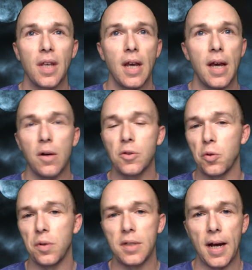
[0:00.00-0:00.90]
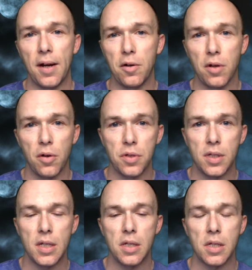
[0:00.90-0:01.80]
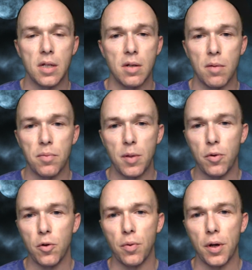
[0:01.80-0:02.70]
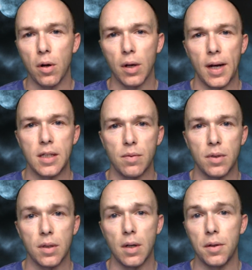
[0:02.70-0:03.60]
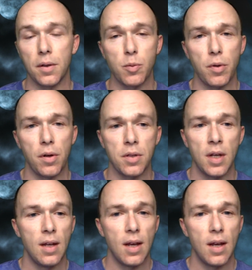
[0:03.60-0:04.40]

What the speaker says: and also retired coasties and people who bring all kinds of other experience,